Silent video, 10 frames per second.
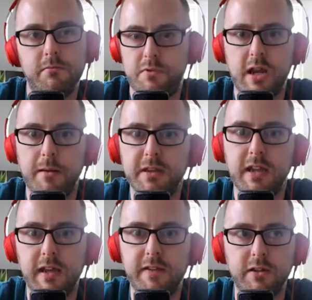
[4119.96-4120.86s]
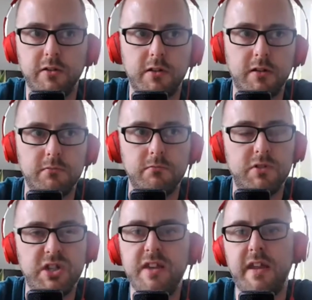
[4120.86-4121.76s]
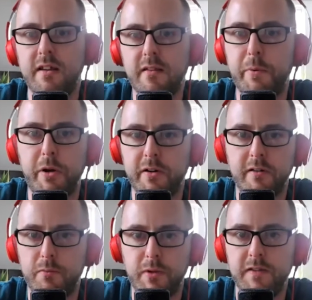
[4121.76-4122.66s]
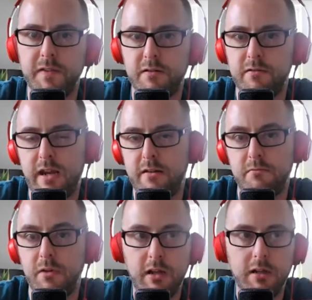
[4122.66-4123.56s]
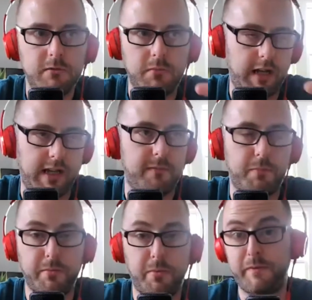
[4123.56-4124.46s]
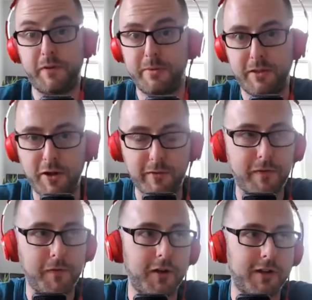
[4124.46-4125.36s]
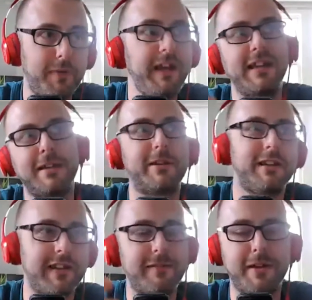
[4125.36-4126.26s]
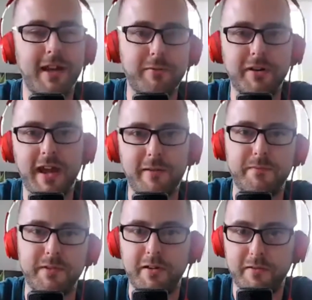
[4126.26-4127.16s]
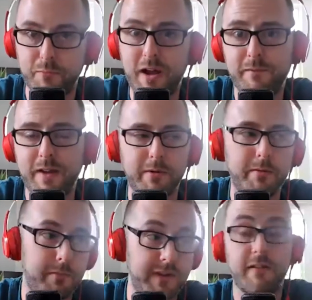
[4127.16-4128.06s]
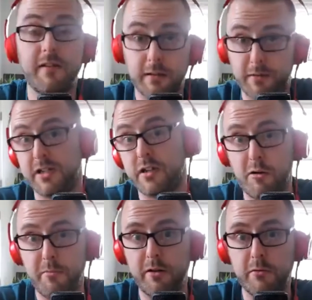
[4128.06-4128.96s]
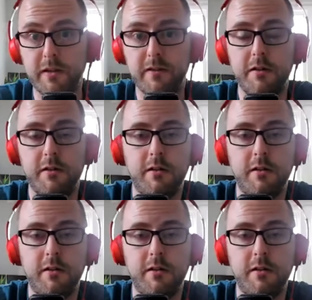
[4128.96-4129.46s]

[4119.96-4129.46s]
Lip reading: Jamie there that you can share that experience with, and I guess probably feel a bit nervous for her competing, but at least be able to have, one family member there to celebrate your gold medal with?